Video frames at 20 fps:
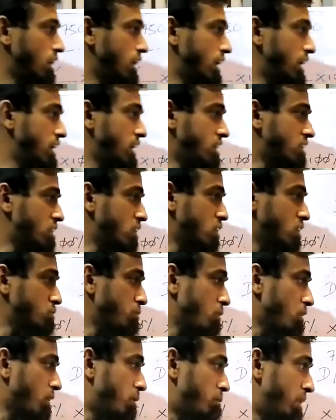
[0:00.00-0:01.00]
interest
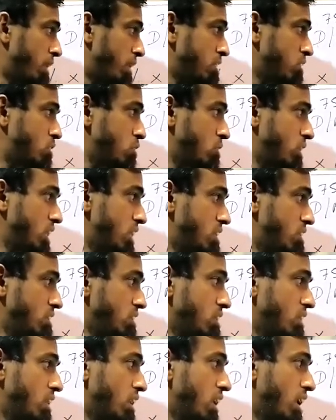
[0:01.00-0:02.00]
for a month unit
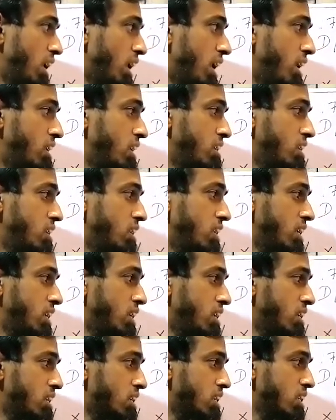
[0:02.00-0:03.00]
and
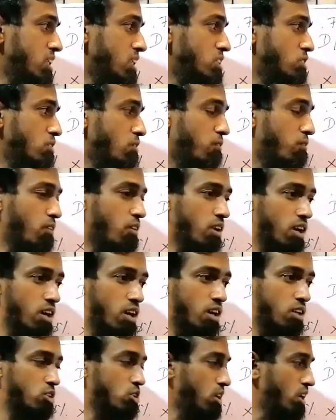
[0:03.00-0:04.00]
interest for
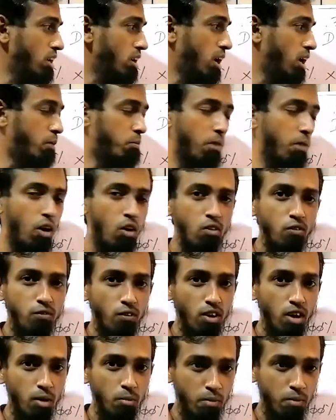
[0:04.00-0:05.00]
a, amount
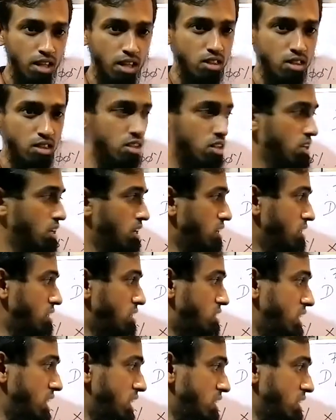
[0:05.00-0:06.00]
for a month.
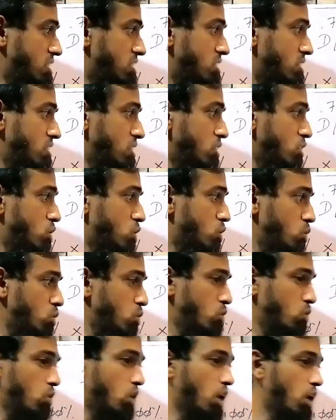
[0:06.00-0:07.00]
These
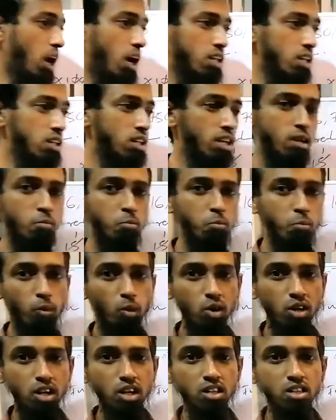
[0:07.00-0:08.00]
two are the
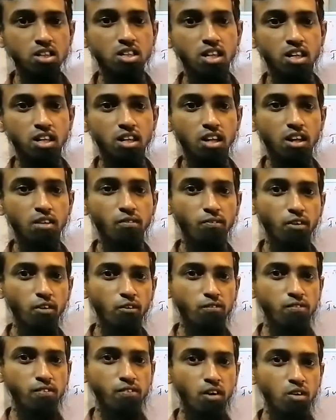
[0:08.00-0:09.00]
important thing. If
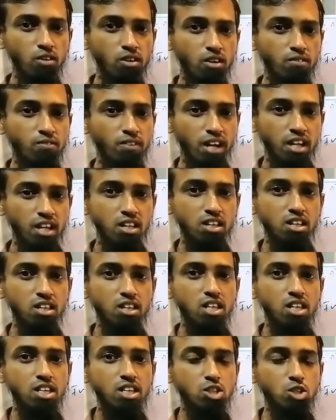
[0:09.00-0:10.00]
you find
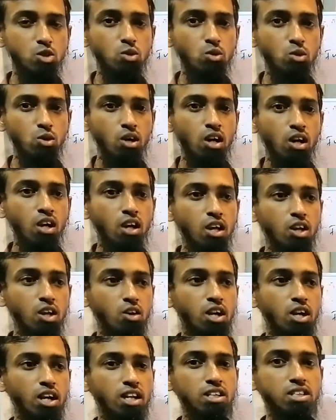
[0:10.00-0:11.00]
these two, you
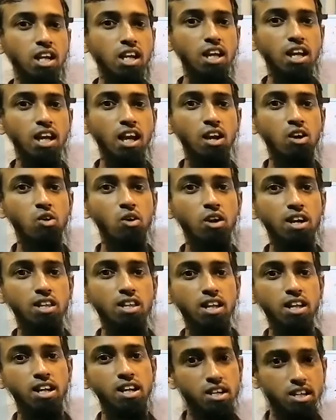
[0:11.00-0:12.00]
can easily calculate
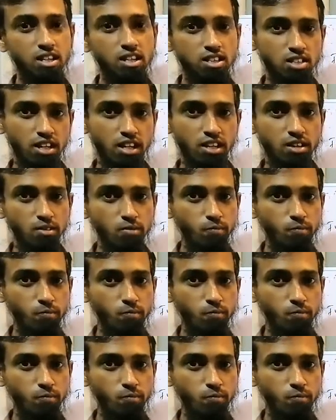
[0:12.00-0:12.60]
the interest rate.